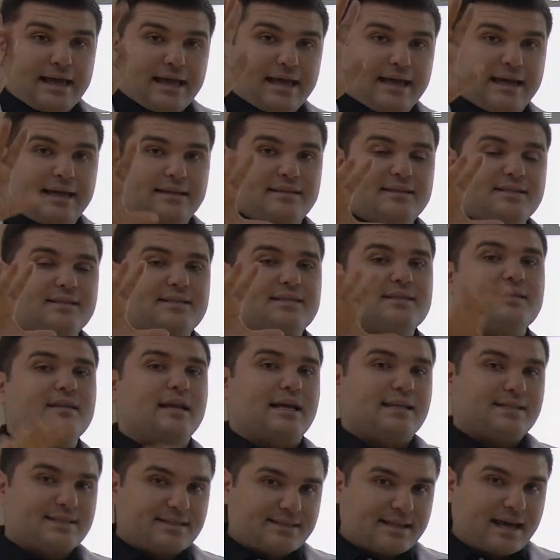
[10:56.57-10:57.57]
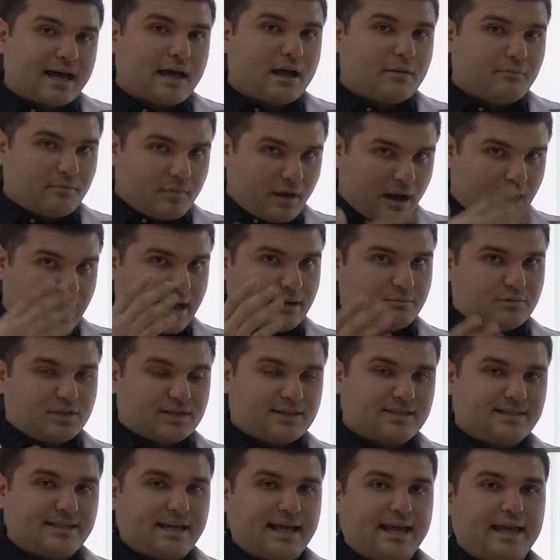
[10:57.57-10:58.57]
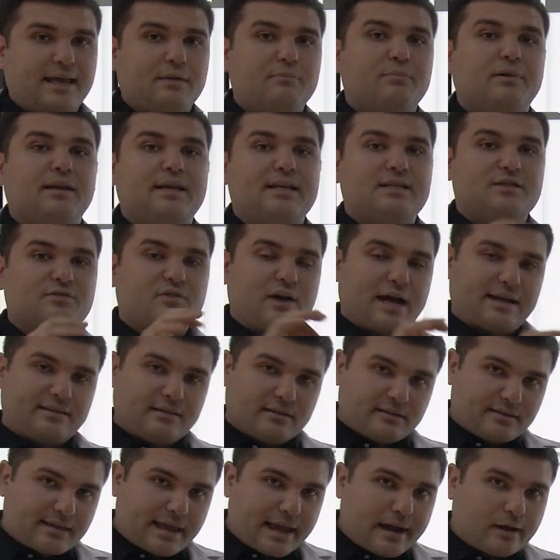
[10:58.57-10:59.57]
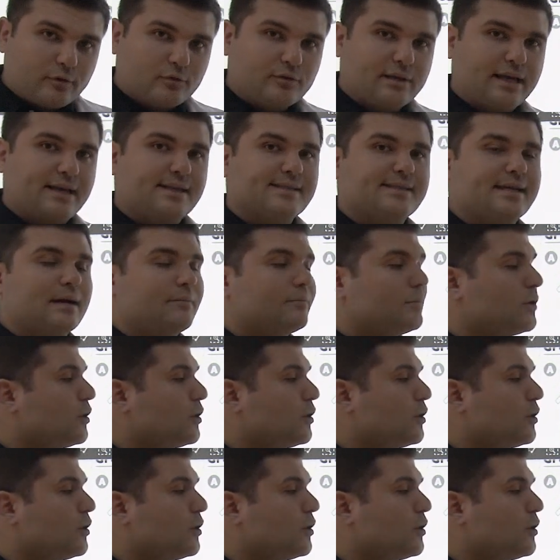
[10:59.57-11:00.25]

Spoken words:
This is the last time. I'm just saying please write it down, take some